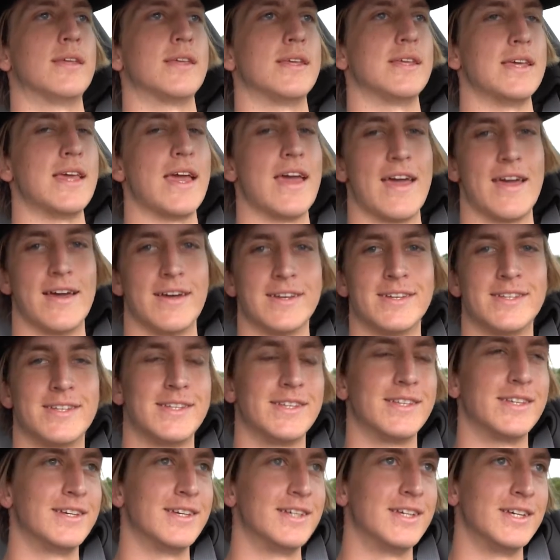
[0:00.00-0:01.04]
Yeah,
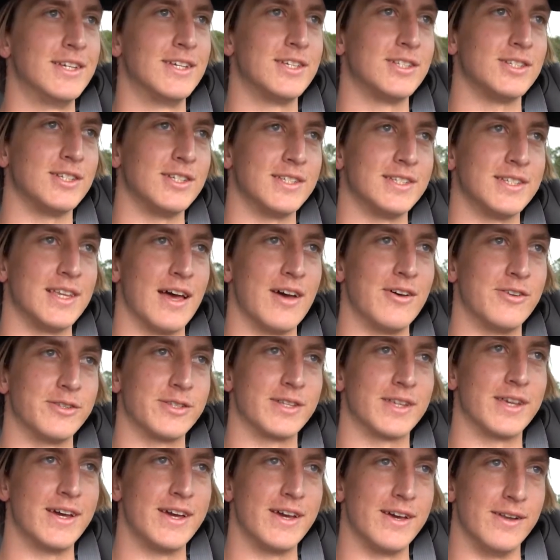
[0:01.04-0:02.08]
she
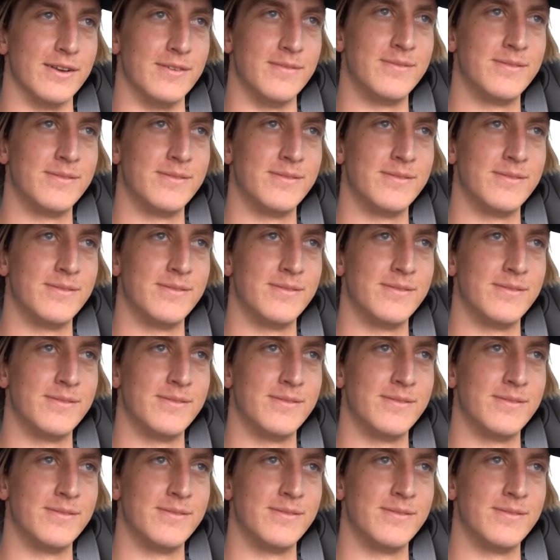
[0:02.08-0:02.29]
sounds good.